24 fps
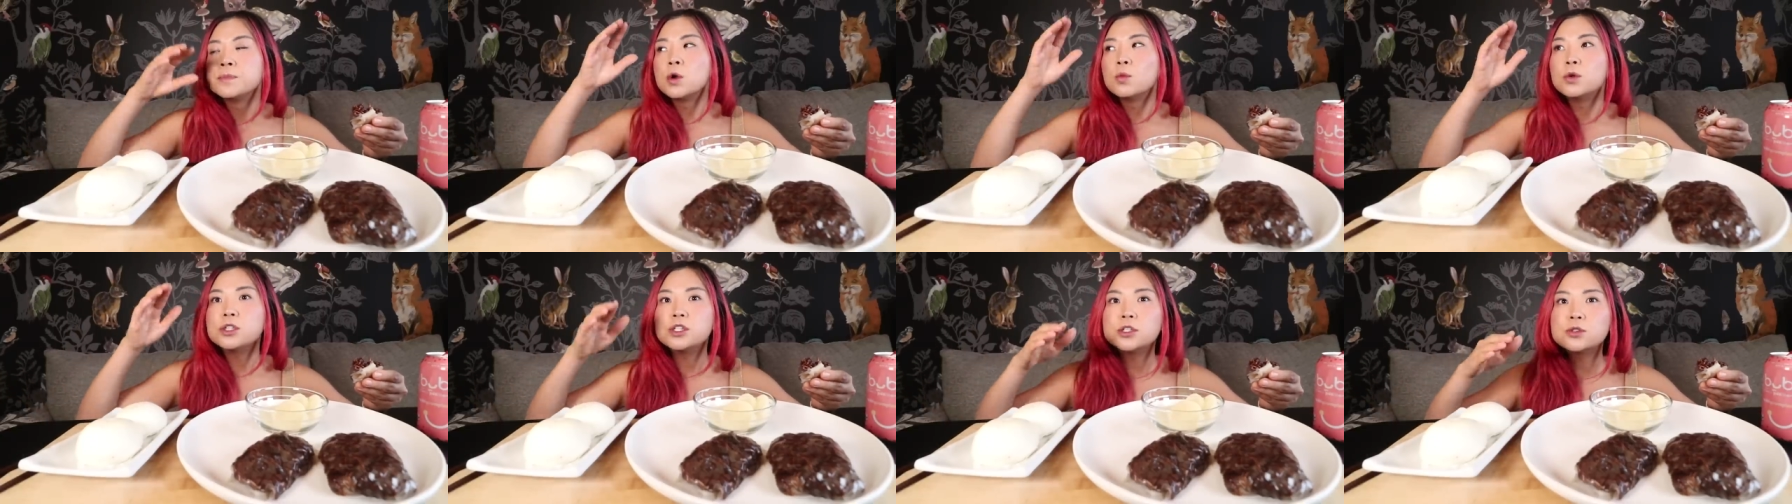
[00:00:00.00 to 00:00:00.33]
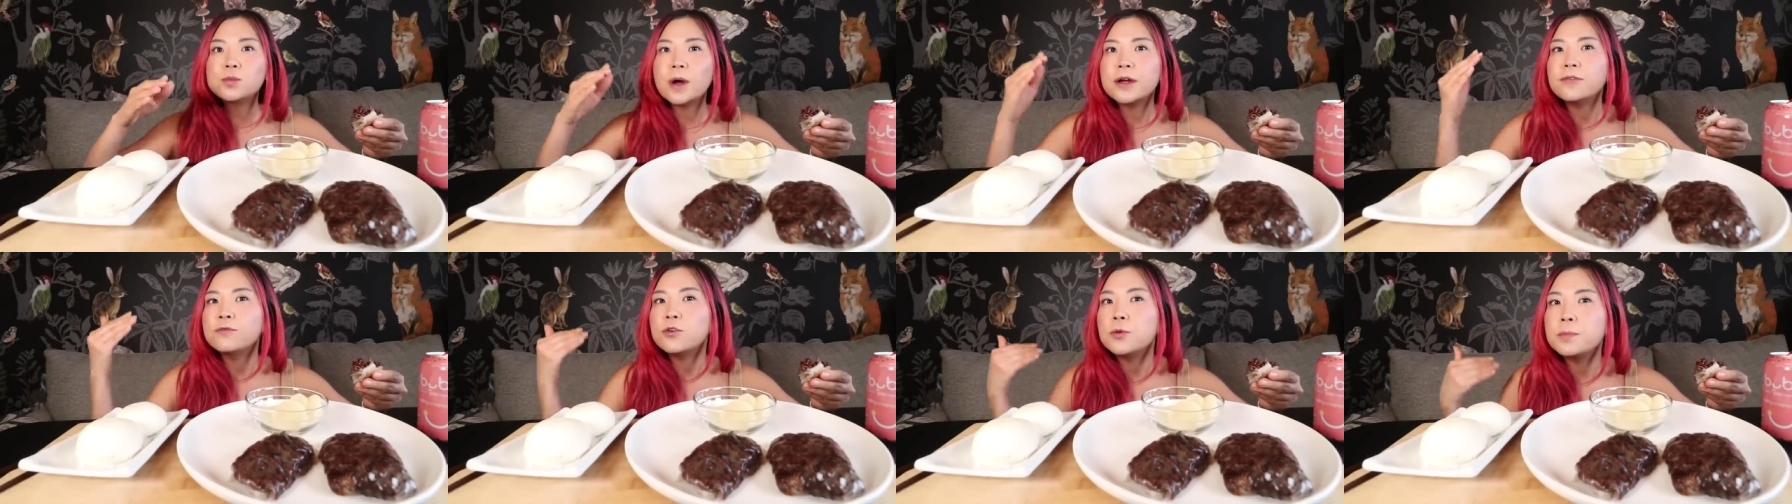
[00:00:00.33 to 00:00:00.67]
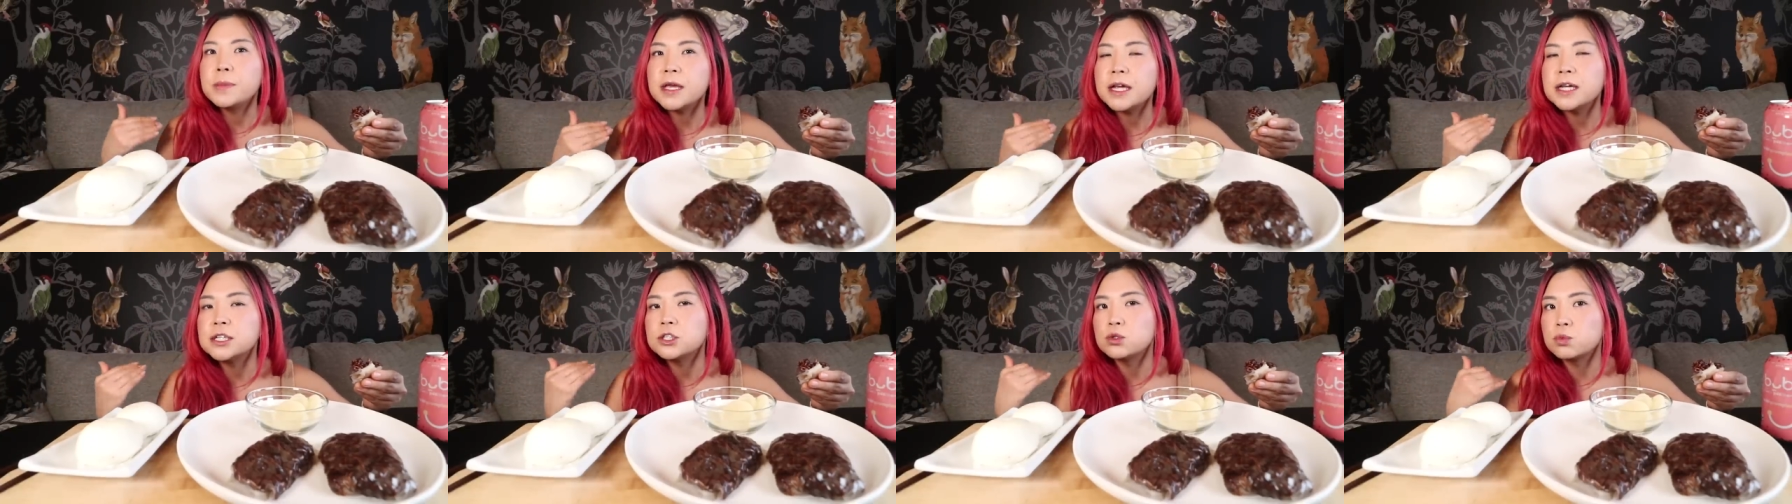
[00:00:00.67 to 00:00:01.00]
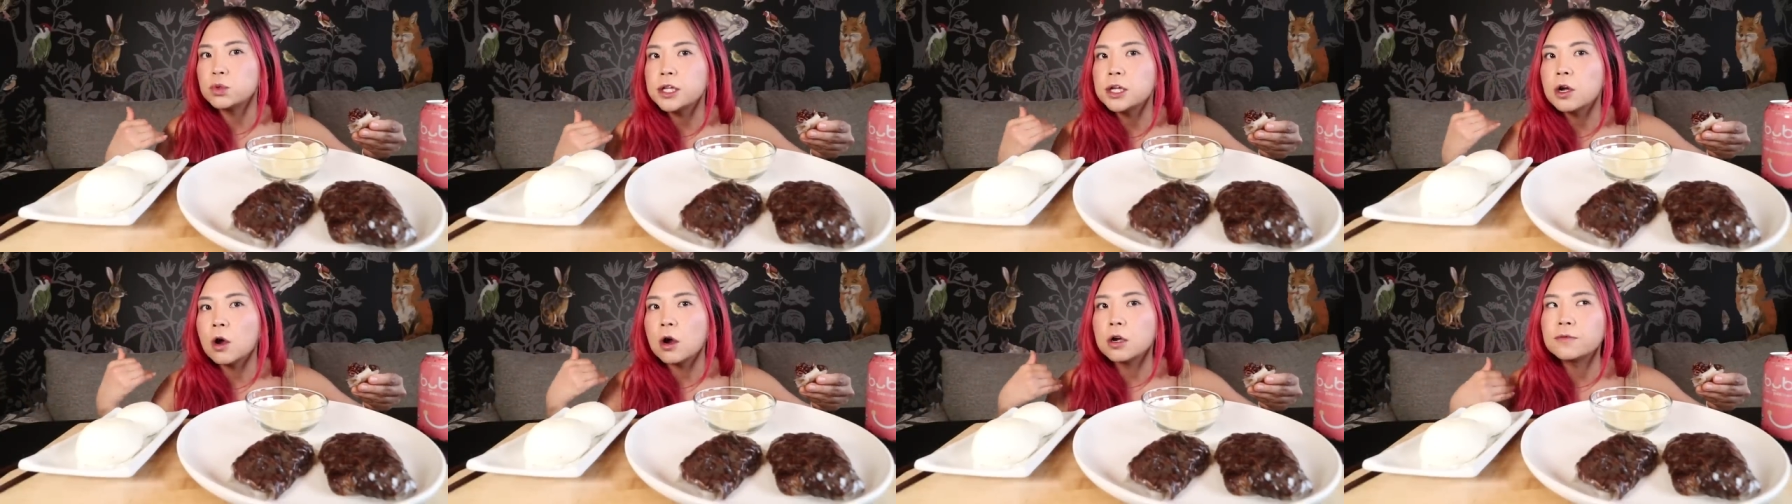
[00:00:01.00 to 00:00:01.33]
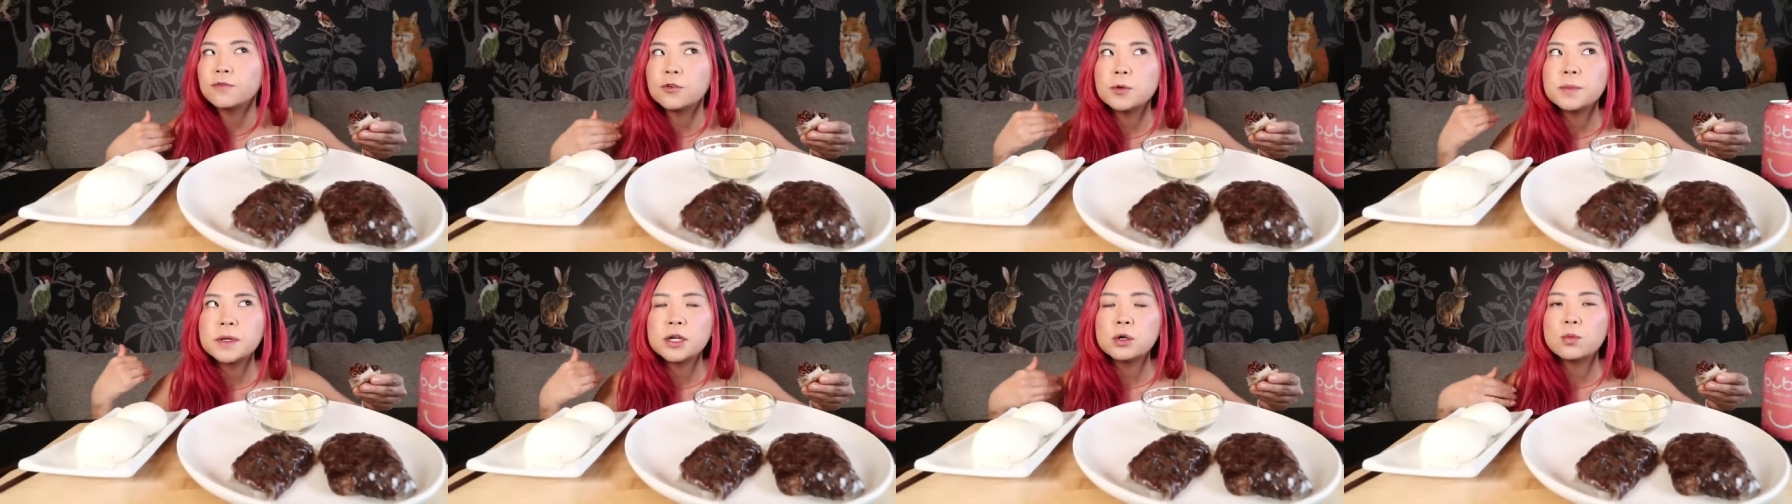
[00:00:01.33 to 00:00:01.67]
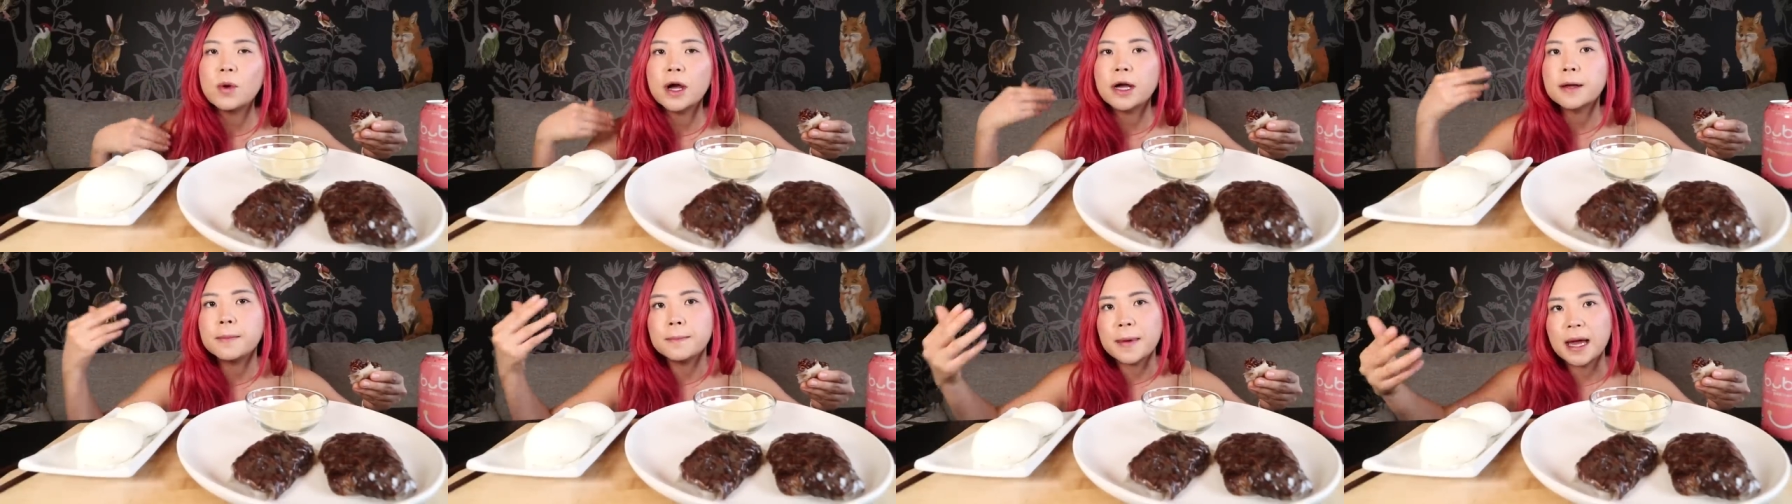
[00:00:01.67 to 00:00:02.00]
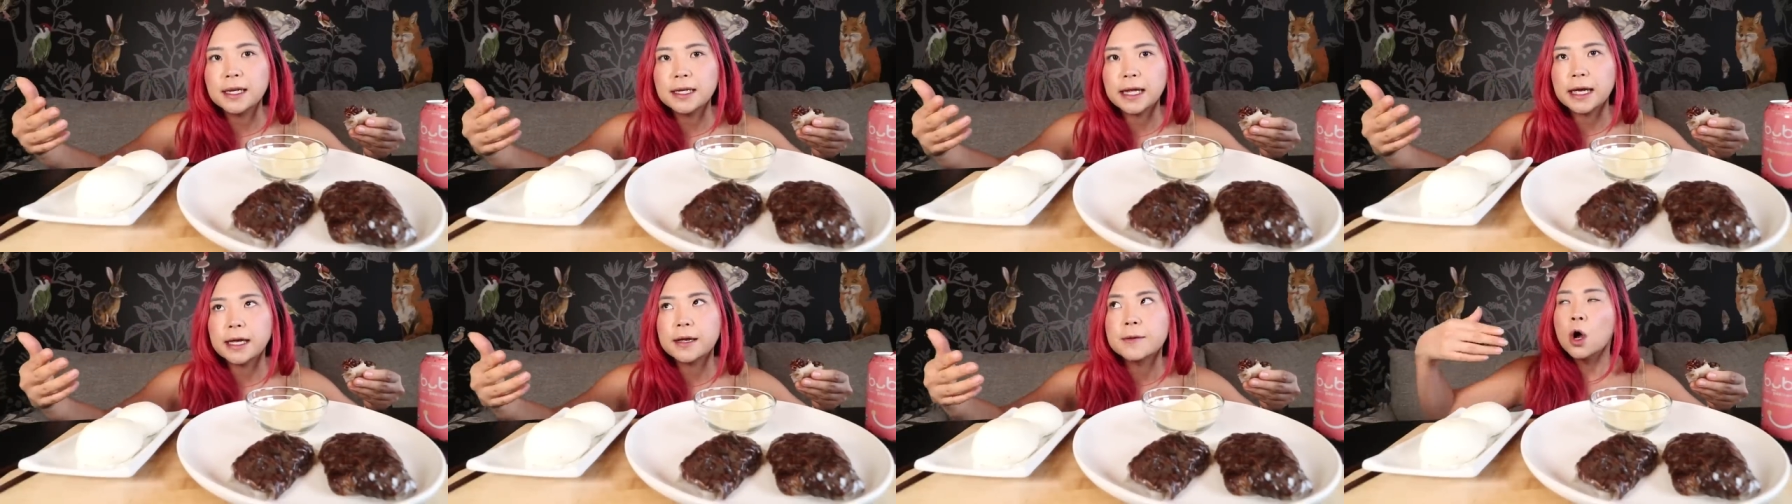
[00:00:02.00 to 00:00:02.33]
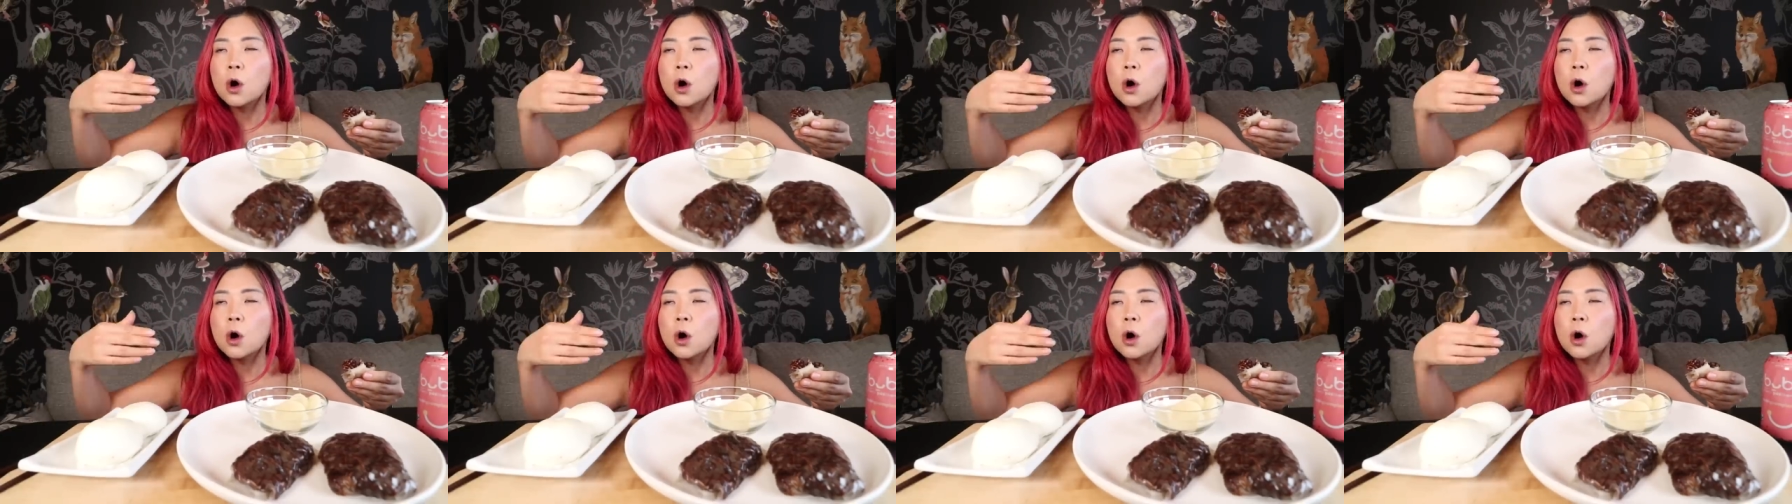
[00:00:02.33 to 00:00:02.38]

which is why for me, it's really hard for me to recommend like,